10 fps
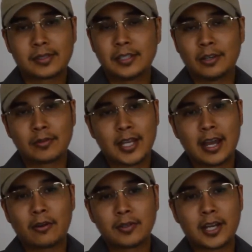you know,
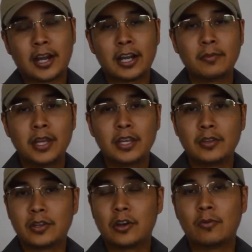tight on time,
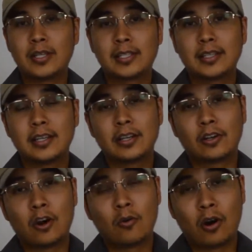you can always
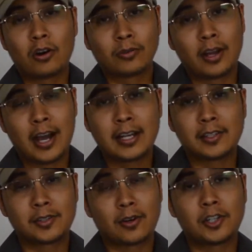go online
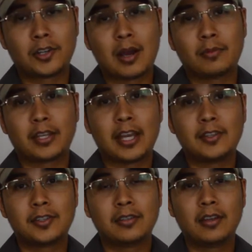and start your
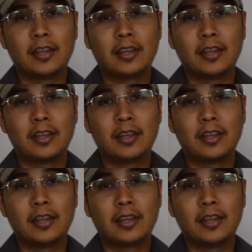application,